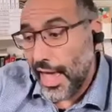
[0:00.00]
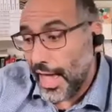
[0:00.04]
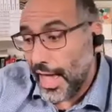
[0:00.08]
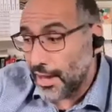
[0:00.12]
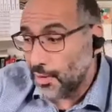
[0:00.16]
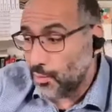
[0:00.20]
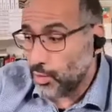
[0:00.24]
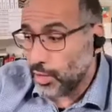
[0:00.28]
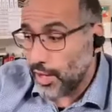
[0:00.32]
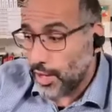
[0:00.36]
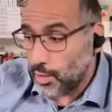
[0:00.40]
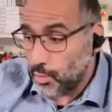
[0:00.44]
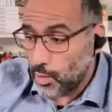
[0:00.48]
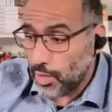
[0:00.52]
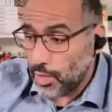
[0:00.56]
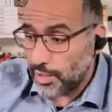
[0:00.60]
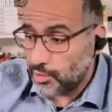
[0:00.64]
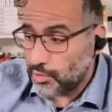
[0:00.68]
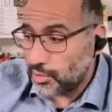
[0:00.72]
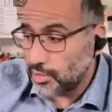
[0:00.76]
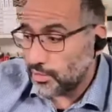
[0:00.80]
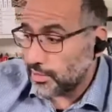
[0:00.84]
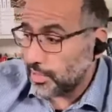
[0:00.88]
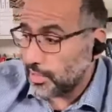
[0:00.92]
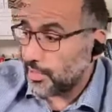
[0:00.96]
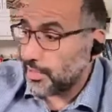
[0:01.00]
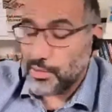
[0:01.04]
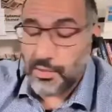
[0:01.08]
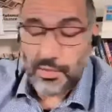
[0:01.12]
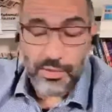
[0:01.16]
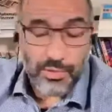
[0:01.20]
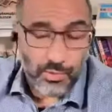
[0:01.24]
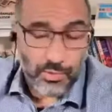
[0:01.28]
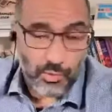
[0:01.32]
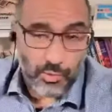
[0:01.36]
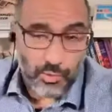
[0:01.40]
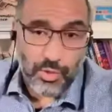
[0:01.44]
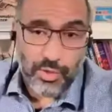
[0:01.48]
And what I wonder is, like,
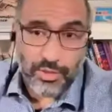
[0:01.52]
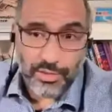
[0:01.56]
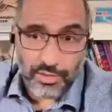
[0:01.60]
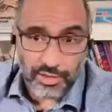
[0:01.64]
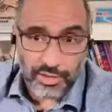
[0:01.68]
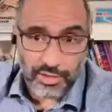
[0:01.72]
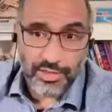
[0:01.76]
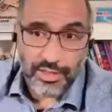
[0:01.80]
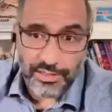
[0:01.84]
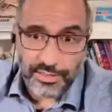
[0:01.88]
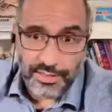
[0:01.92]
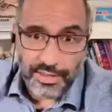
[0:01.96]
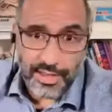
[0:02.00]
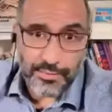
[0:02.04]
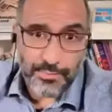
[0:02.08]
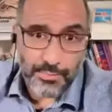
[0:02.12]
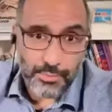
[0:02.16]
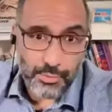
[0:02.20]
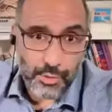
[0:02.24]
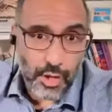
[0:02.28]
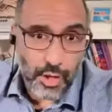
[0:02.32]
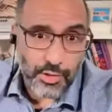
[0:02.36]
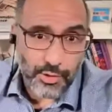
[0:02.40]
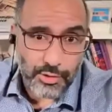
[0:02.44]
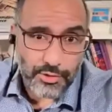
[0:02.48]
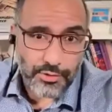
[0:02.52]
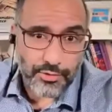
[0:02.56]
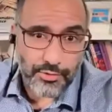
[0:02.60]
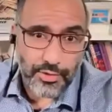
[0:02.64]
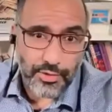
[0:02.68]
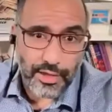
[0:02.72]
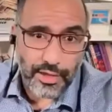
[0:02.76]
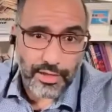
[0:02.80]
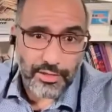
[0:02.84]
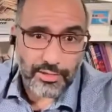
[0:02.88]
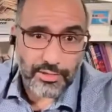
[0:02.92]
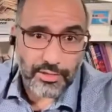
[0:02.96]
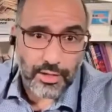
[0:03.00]
does this have broader
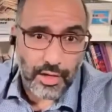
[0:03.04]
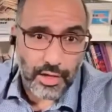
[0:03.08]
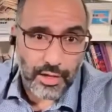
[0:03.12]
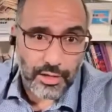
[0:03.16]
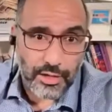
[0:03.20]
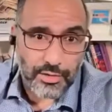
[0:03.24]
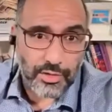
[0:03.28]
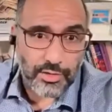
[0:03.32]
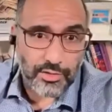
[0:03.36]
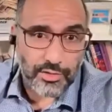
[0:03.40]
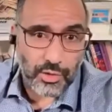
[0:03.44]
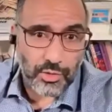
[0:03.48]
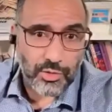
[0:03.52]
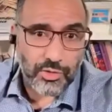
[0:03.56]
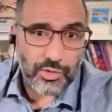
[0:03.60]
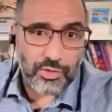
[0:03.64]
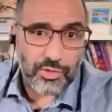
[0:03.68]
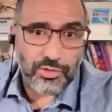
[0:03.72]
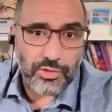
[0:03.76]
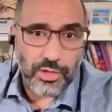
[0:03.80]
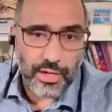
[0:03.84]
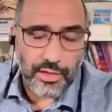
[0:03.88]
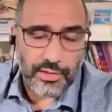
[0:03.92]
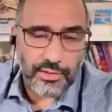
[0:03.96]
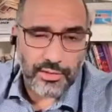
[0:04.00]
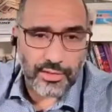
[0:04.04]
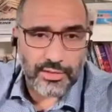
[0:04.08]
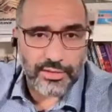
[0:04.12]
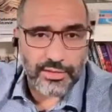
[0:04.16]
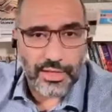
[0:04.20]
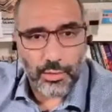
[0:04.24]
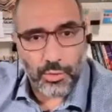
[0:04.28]
effects on the social sciences?